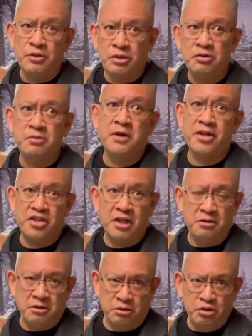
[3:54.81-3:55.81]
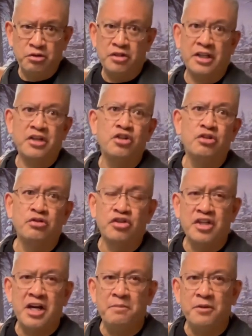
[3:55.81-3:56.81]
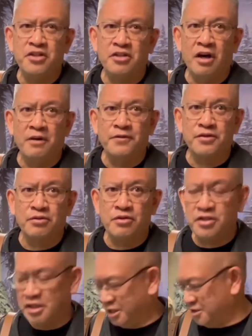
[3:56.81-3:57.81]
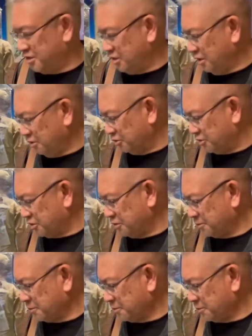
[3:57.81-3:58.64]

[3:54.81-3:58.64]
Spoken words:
usually issued to Japanese officers and NCOs.